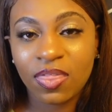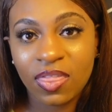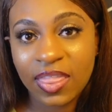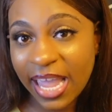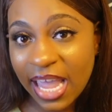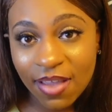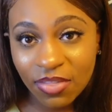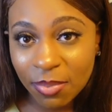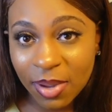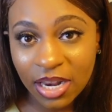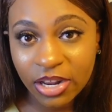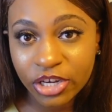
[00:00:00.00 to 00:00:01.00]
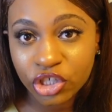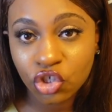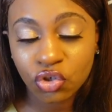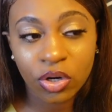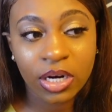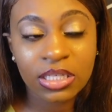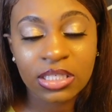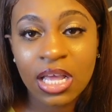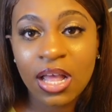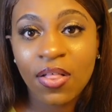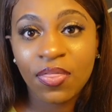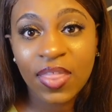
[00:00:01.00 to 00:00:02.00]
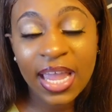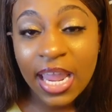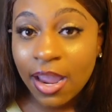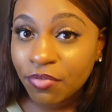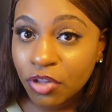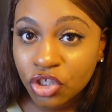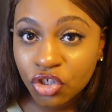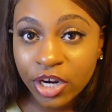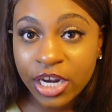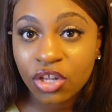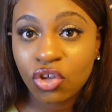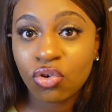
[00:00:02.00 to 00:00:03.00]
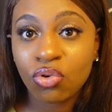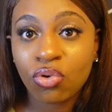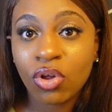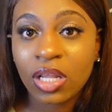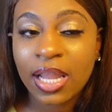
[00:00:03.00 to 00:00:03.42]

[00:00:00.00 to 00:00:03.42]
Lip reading: They have to pay the insurance. They have to train you.